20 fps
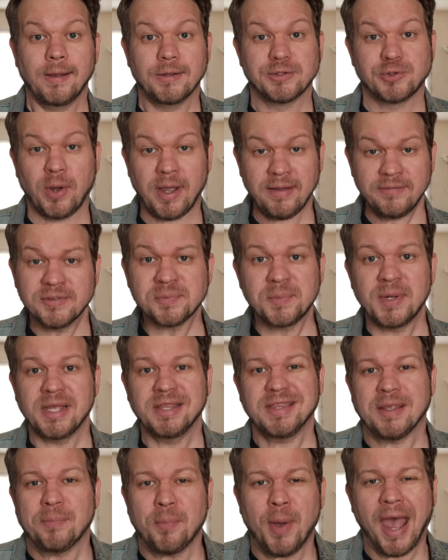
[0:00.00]
So I've
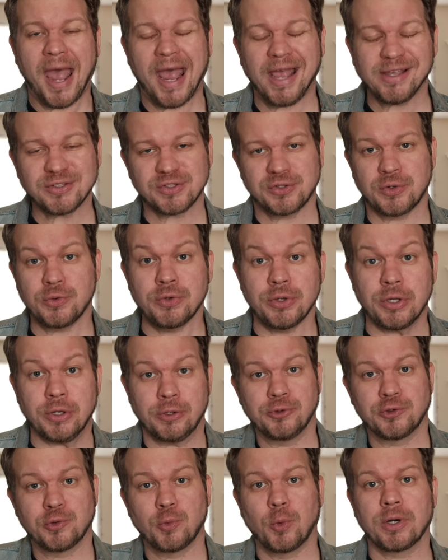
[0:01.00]
spent the past two
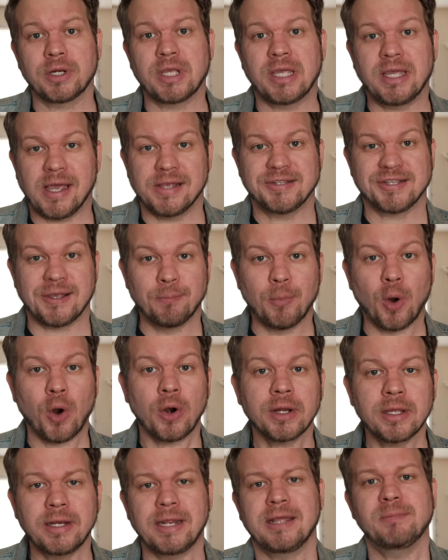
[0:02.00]
years working as a
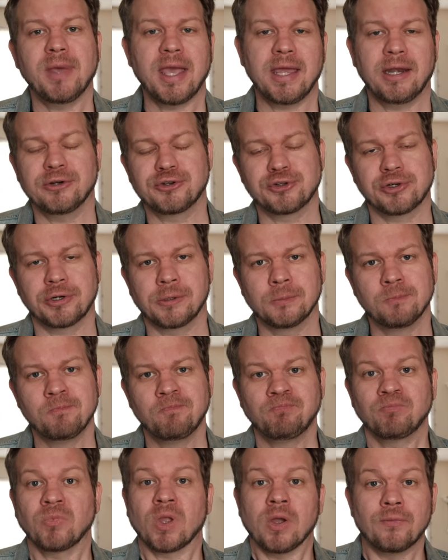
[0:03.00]
marketing manager
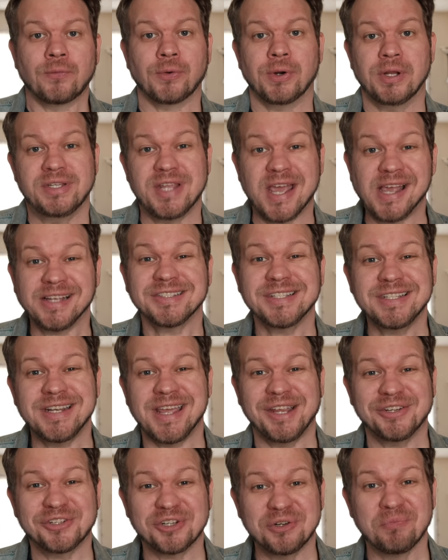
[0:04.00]
for a
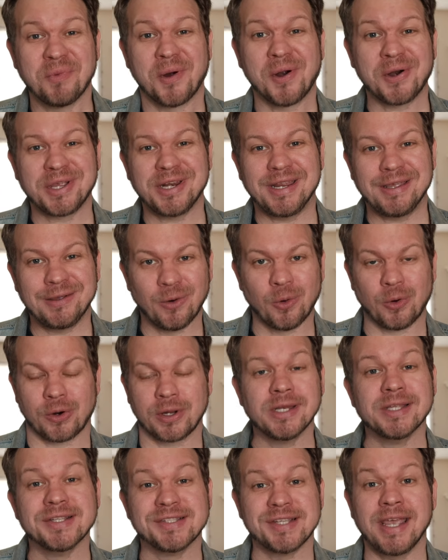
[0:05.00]
destination marketing
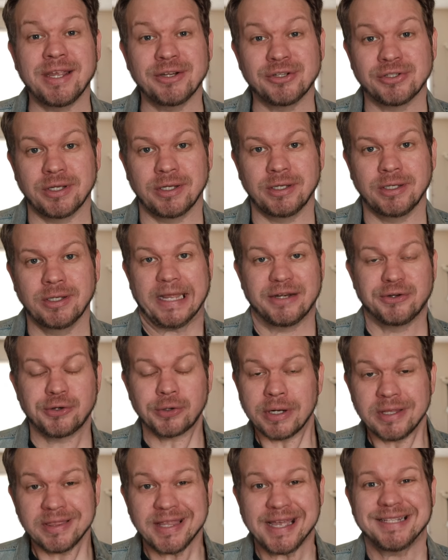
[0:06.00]
organization. And
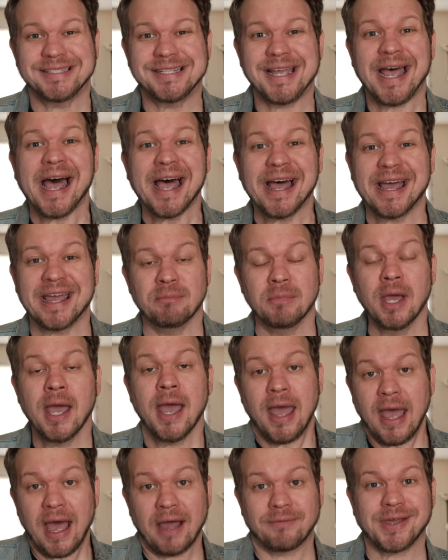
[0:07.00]
during that time,
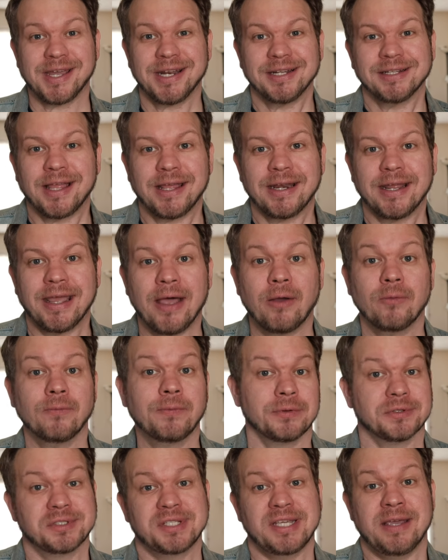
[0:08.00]
I've got a lot of
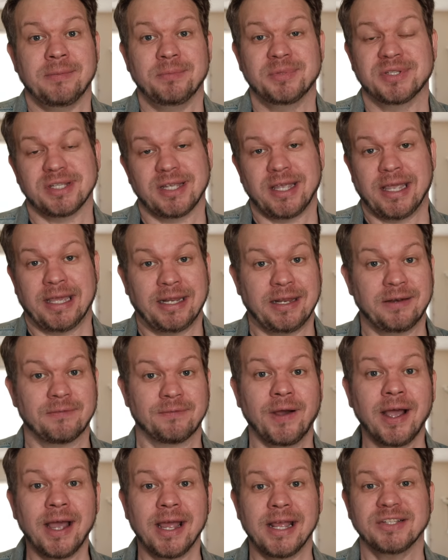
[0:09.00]
helpful tips and
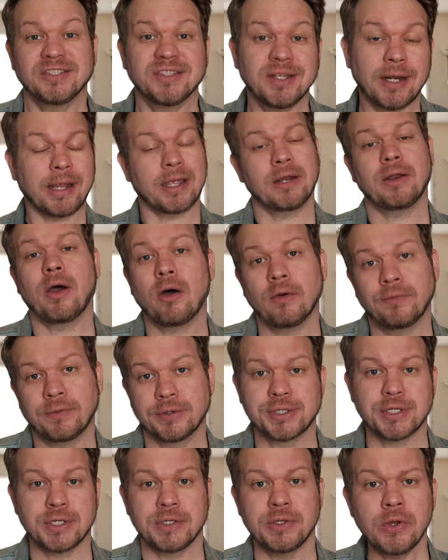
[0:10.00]
advice that I can
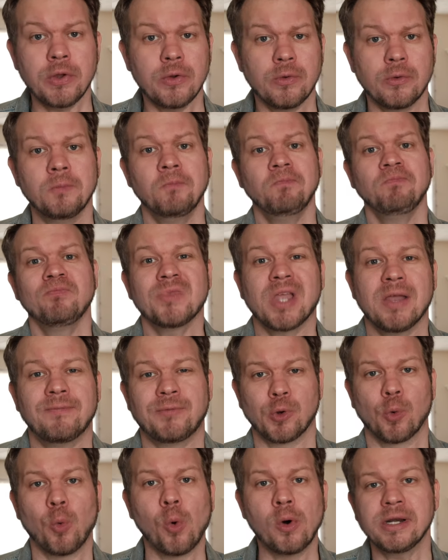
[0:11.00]
offer to you if
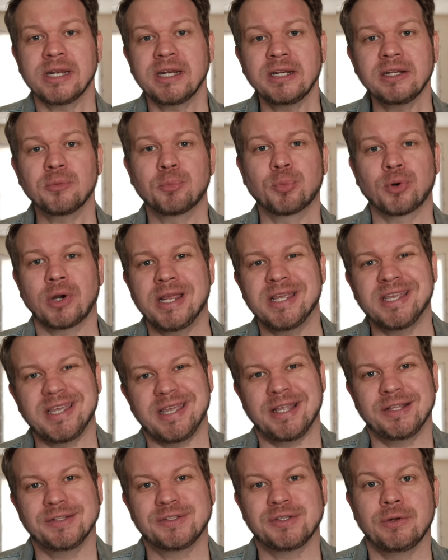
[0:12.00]
you're wanting to break
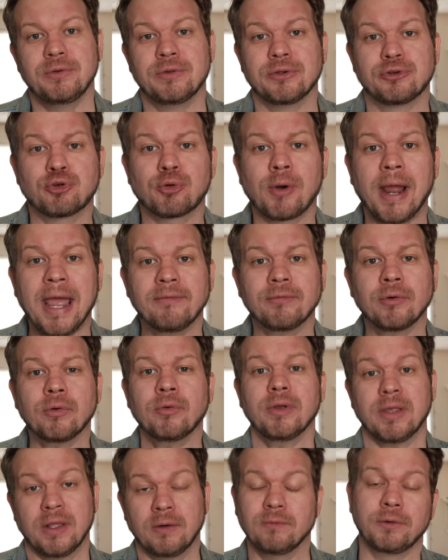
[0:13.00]
into the
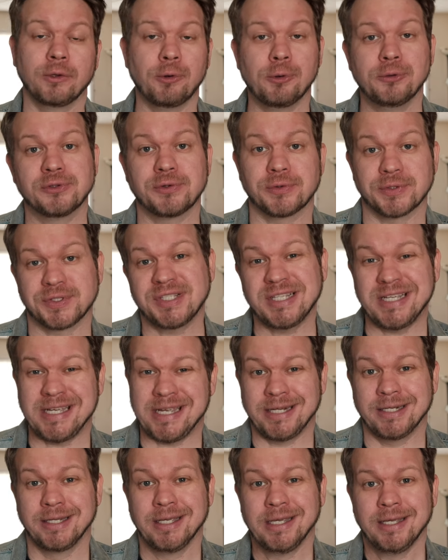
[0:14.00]
travel influencer
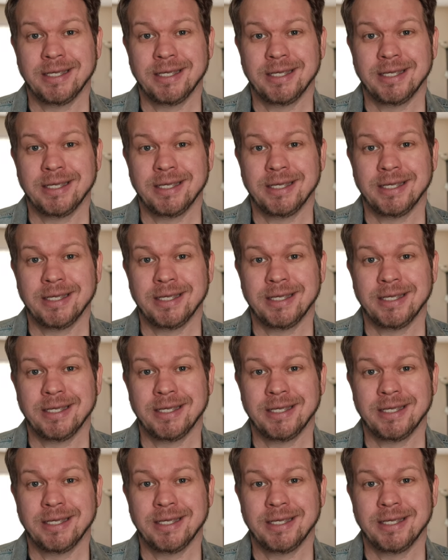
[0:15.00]
scene.